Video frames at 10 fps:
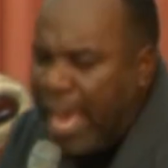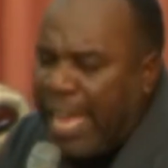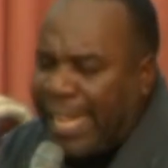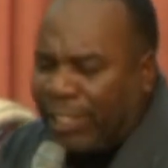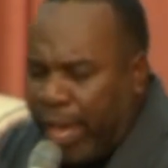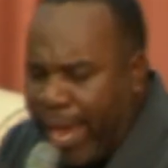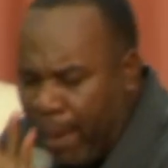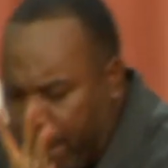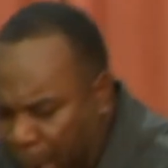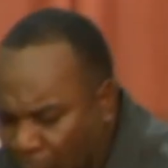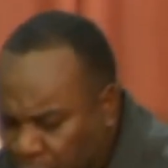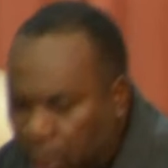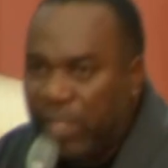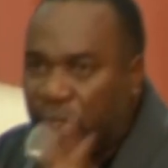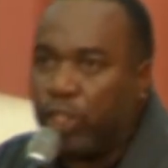that your
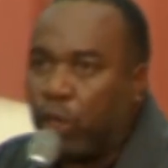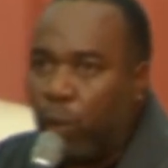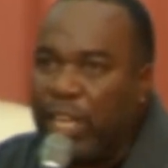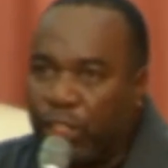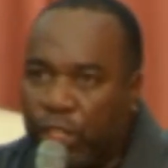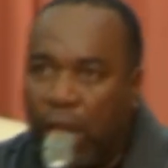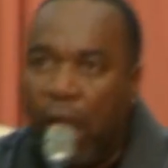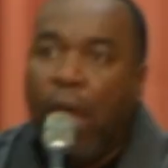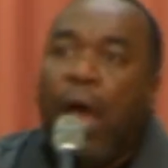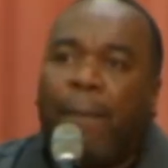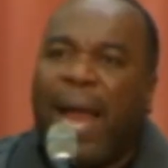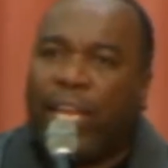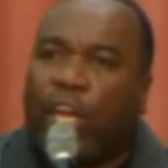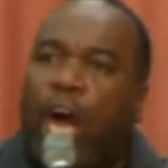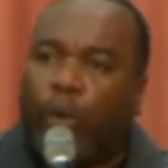impossible situation,
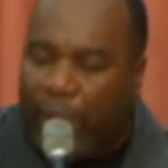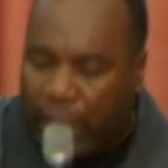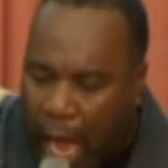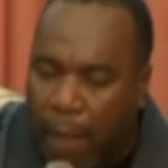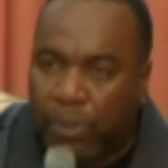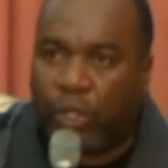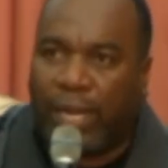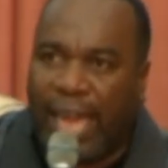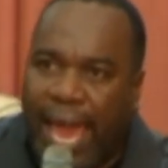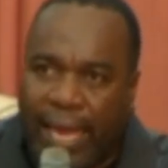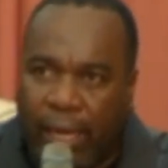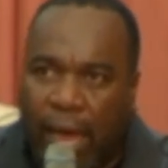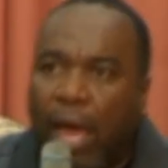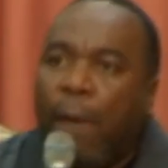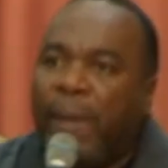my God, will come to an end,
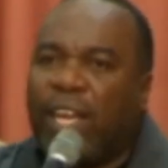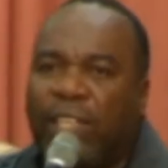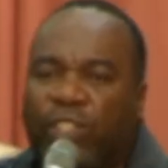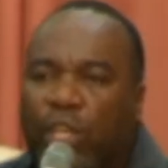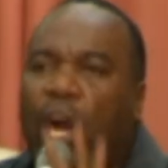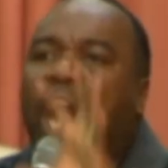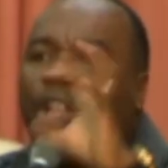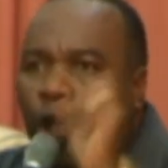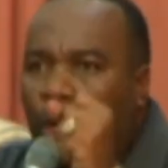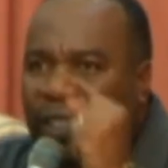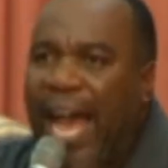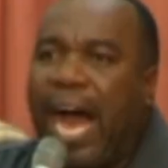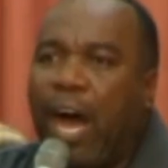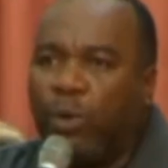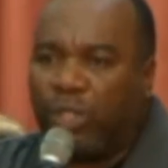because God knows
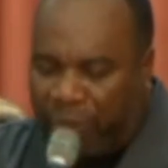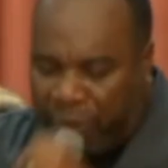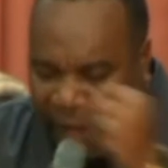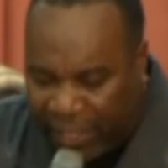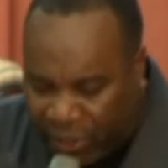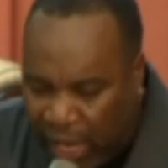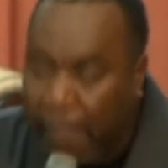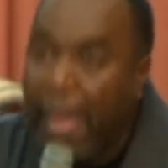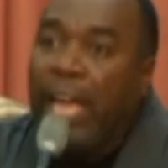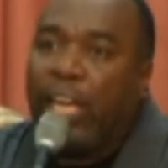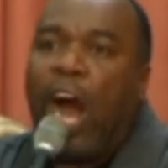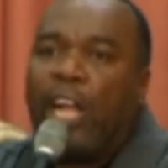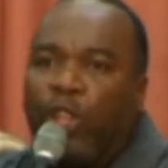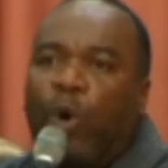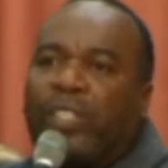how to fix.
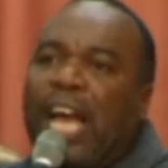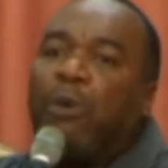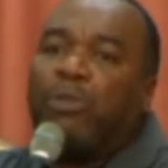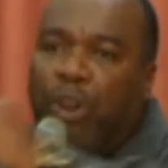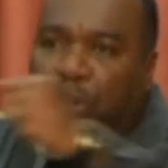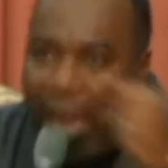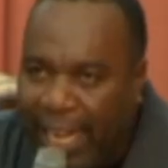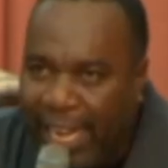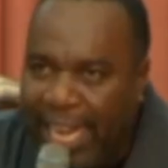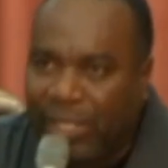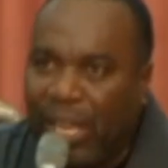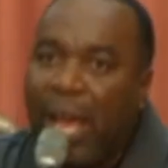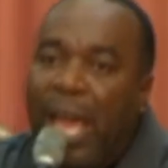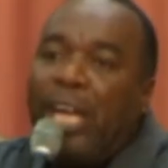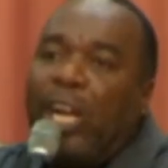God knows how to regulate.
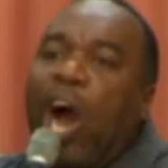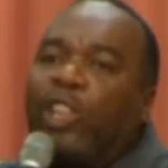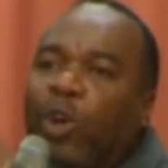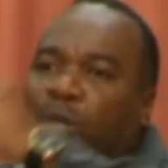God